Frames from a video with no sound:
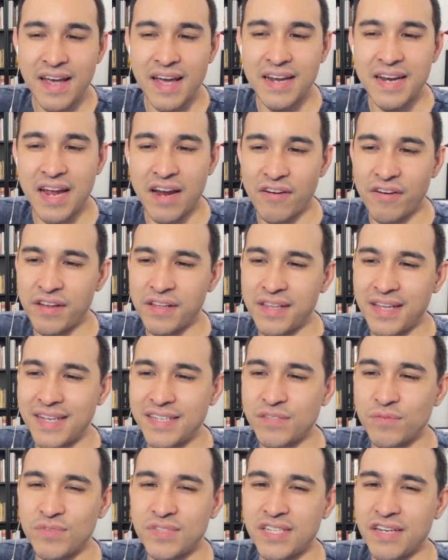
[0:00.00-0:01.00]
An Aerial
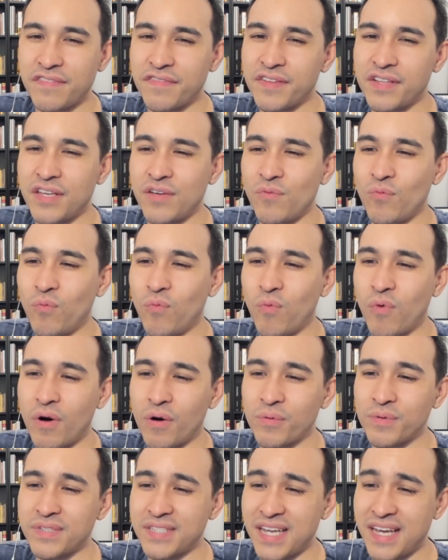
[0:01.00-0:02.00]
Ace definitely
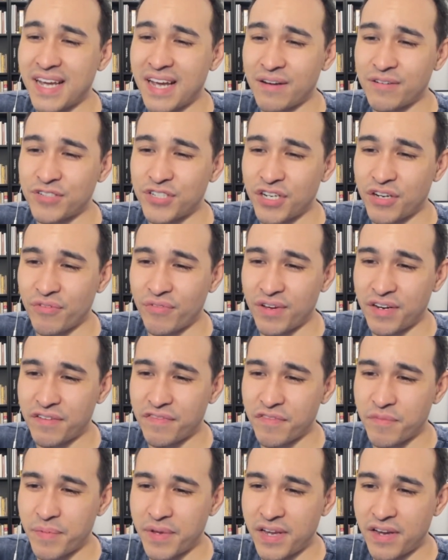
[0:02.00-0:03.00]
won't take out Chikorita
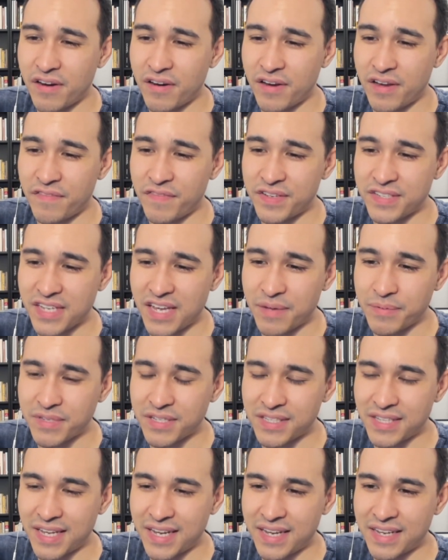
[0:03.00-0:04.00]
from here. If he's able
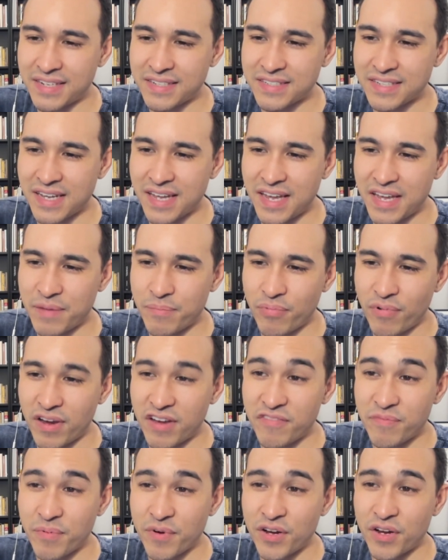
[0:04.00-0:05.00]
to land a
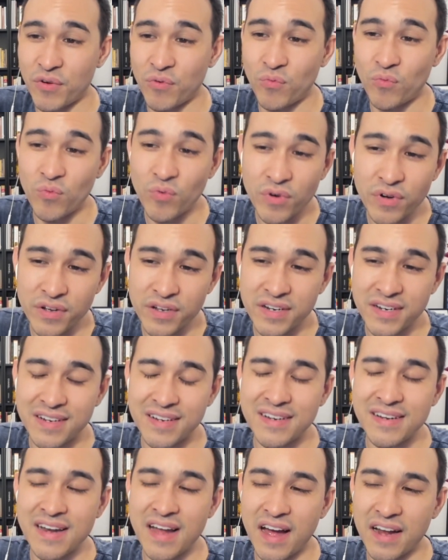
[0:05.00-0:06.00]
Brave Bird, it
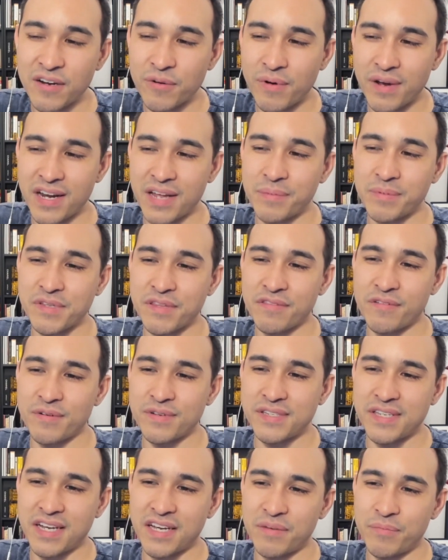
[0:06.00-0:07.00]
would. Not quite able to throw
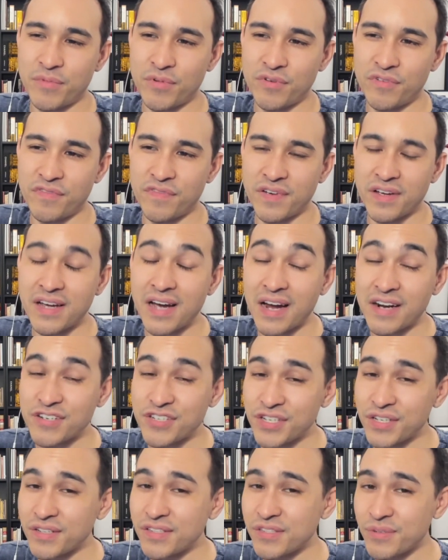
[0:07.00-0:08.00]
a second move. Got a
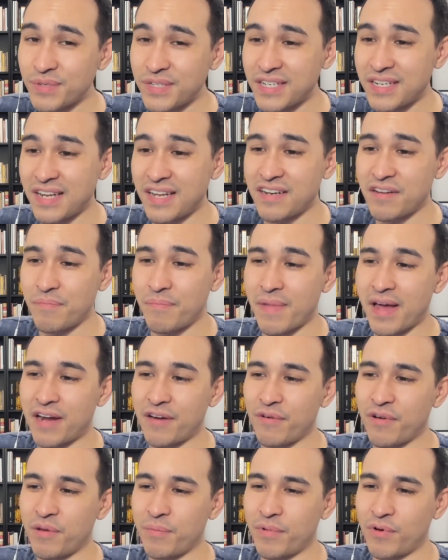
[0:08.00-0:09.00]
shield, so it didn't end up
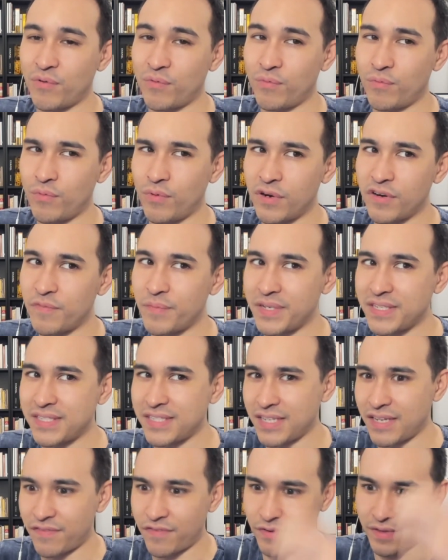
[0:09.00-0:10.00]
mattering, but would have been
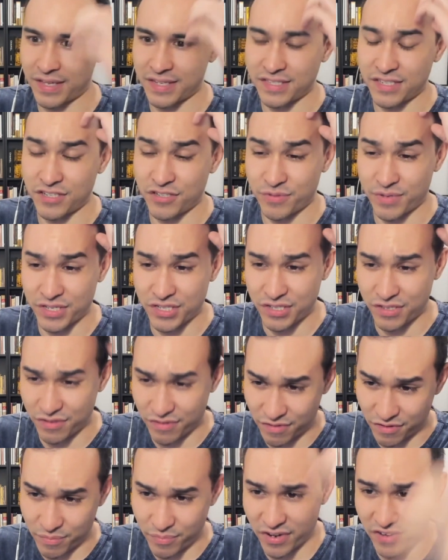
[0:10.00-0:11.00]
safer in that situation to
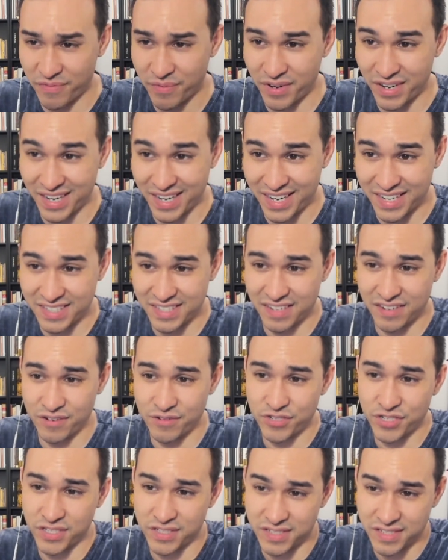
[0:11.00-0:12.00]
throw the Brave Bird in case they
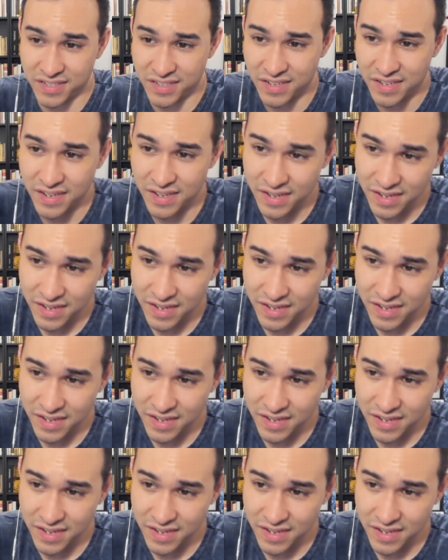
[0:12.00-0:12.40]
no-shielded.